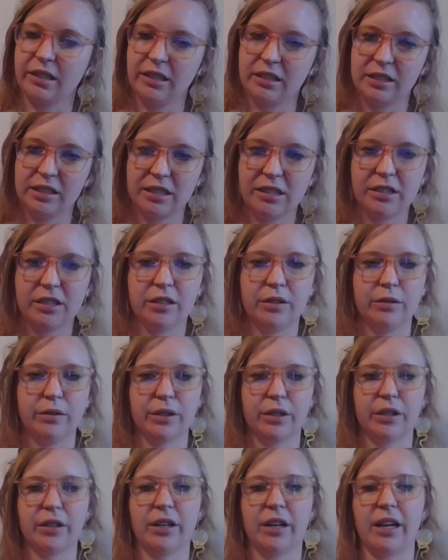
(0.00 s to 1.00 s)
continue
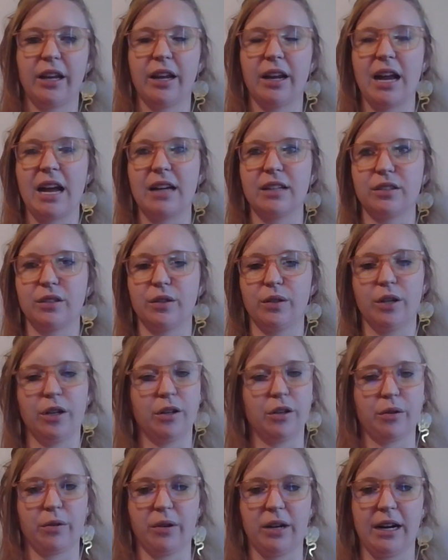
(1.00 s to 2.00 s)
learning as you
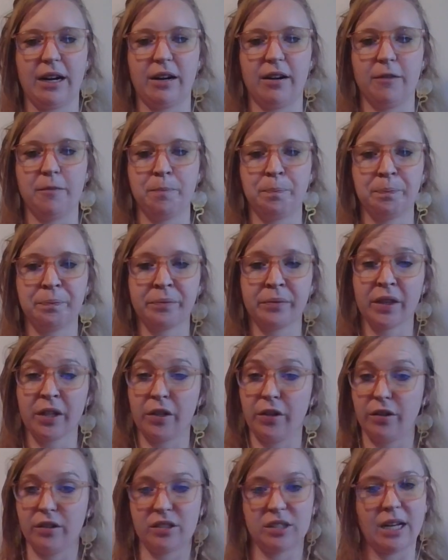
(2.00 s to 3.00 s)
go throughout
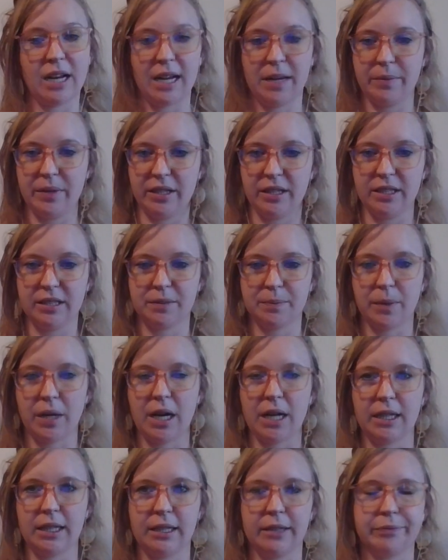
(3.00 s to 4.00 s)
your time in this
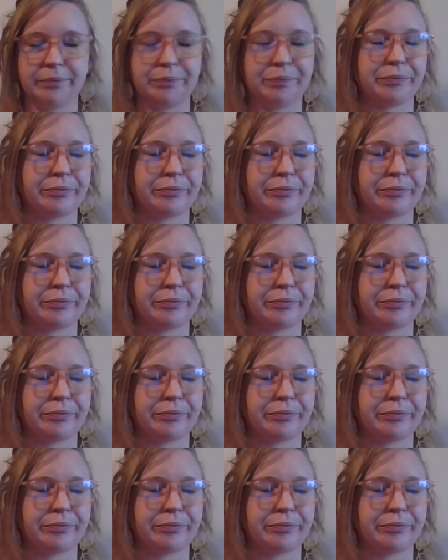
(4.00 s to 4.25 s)
body.